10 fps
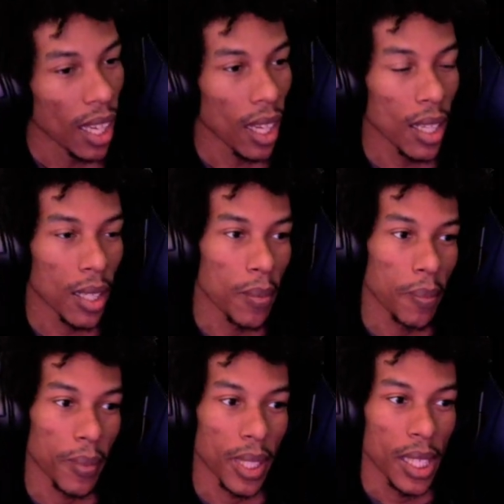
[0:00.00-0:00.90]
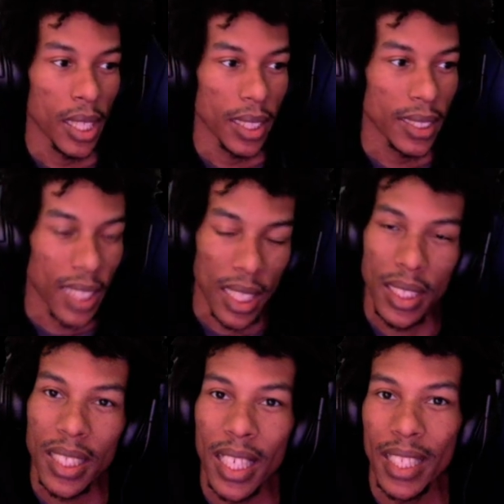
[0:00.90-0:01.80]

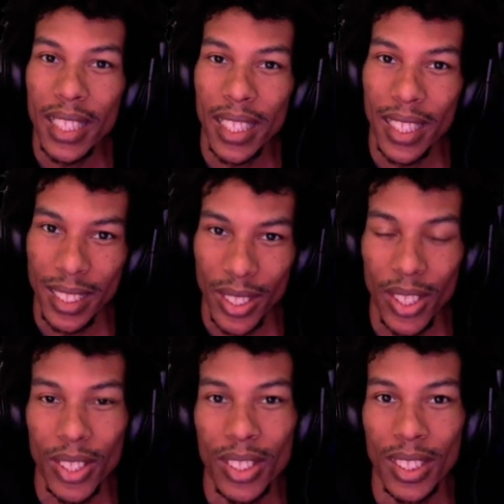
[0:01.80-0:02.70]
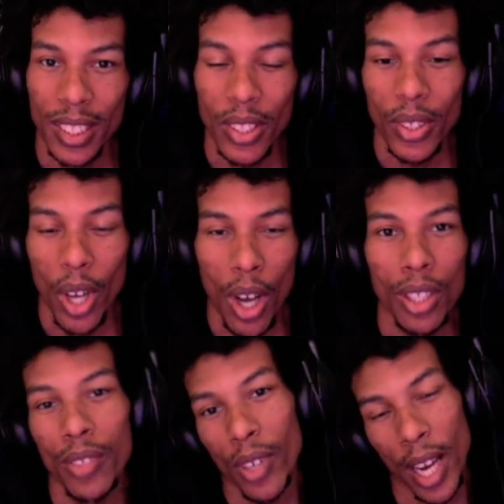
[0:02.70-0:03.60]
Xalatoth is here to steal
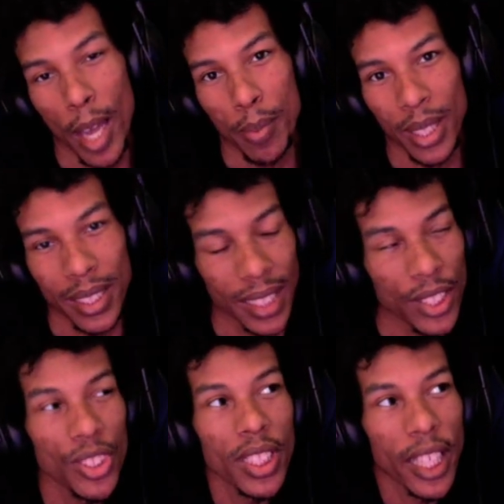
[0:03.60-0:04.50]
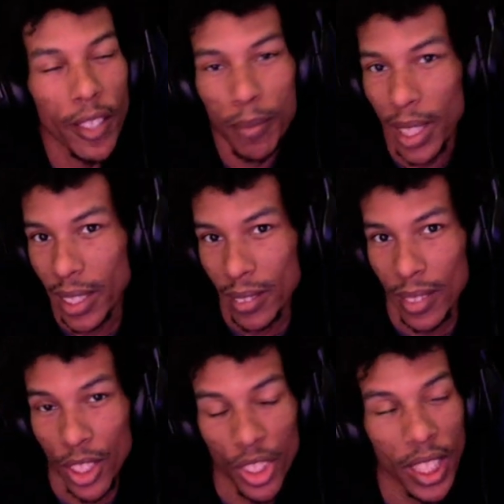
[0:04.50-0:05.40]
all of our happiness, and she can have mine.
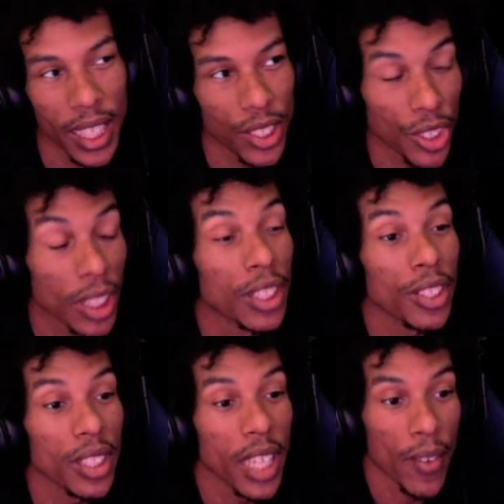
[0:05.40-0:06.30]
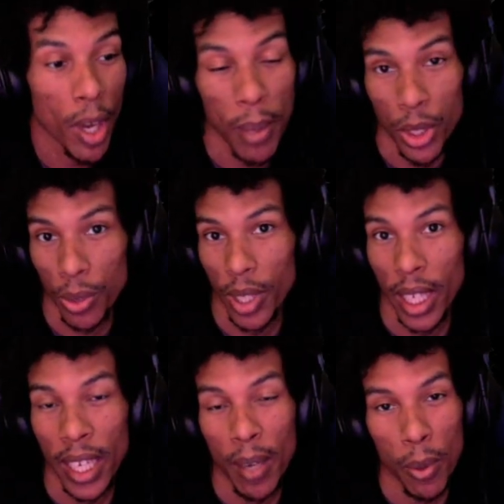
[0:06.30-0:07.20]
Like she can literally have all my joy,
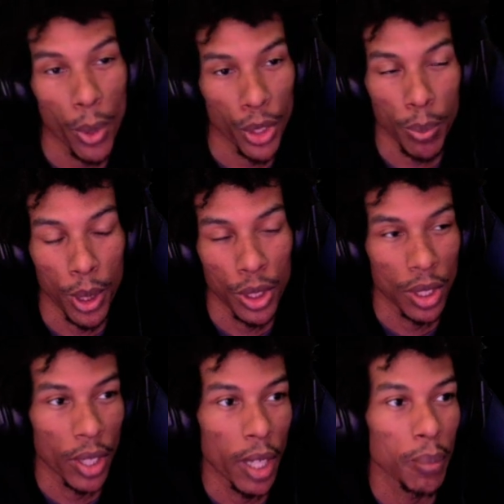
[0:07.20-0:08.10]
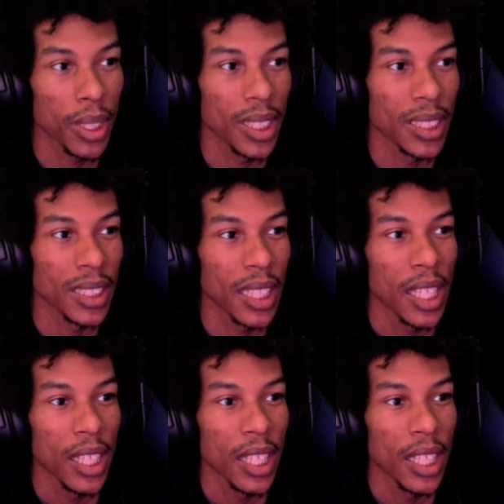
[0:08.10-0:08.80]
and I will worship her to the ground because,